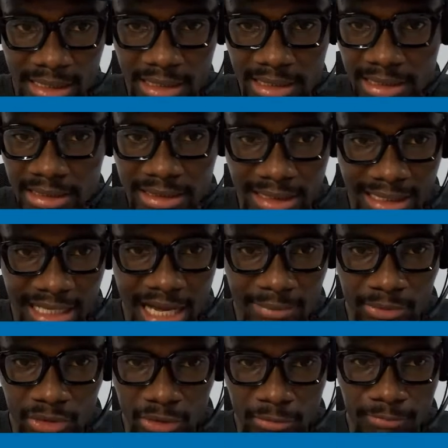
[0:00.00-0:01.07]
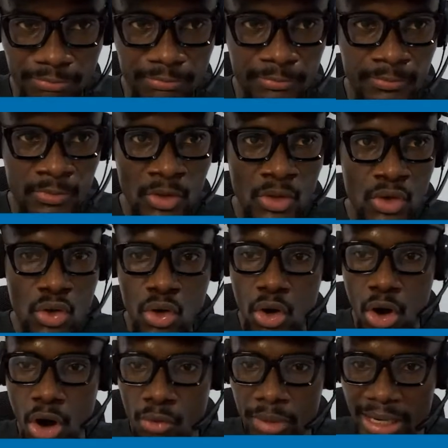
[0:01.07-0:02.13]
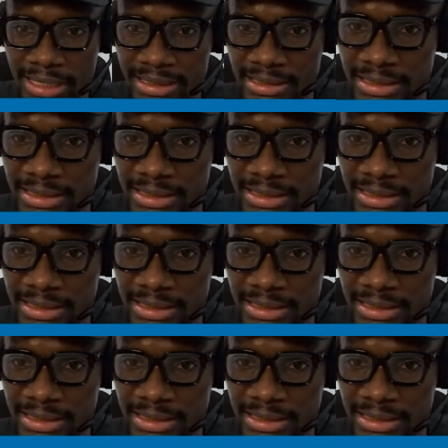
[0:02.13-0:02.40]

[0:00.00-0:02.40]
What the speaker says: a laptop. All right,